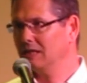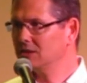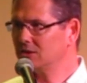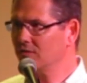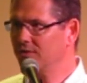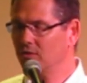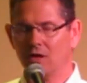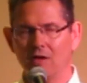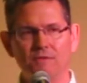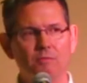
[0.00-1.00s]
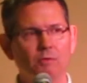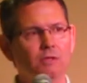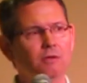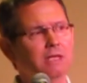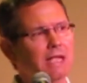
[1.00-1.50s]
I just don't feel
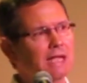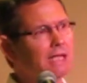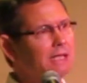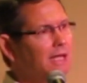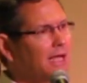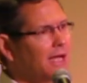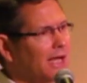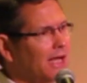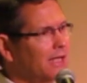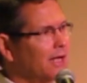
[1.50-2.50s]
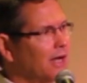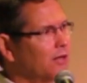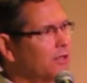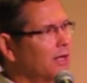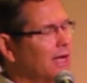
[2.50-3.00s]
comfortable doing that. And
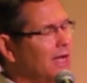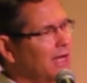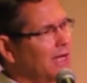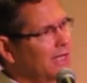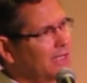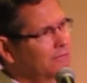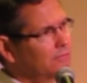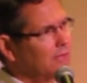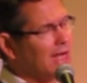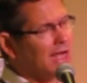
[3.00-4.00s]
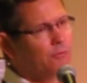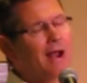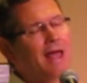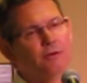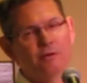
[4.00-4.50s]
I'd
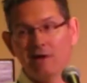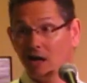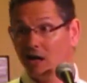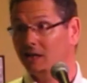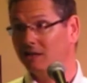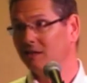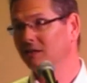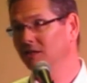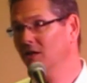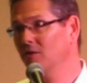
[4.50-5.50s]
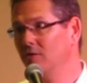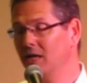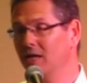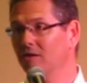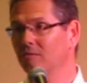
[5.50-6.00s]
rather not go
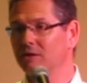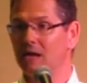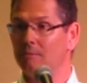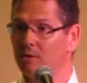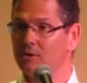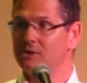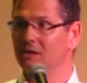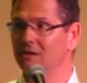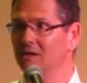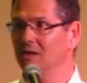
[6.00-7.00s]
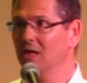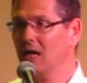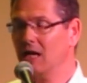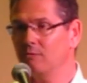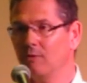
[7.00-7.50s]
there with that person.
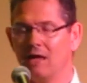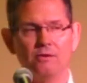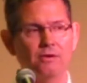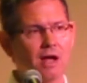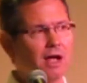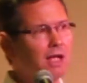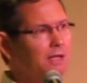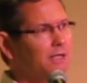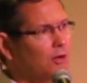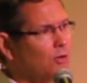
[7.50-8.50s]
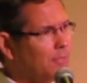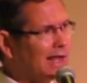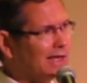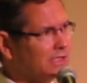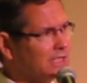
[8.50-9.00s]
I'd rather not go
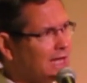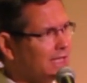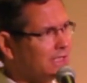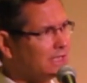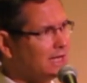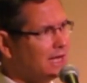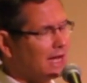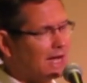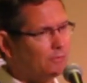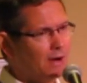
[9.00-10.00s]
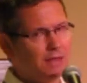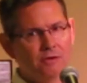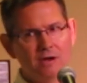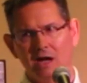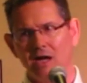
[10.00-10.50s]
apologize. I'd
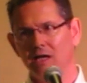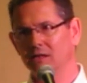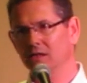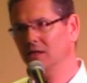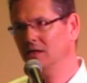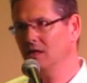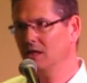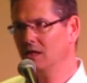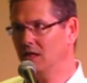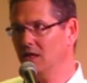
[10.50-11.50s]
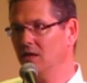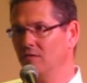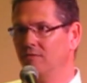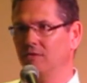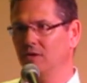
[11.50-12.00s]
rather not
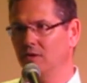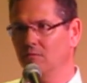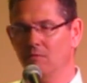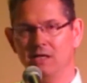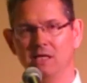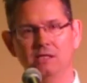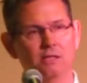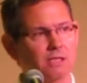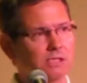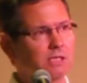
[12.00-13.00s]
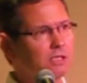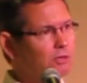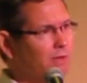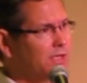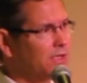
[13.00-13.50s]
give money to this
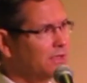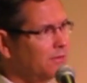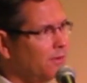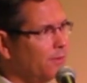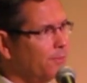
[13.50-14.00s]
situation."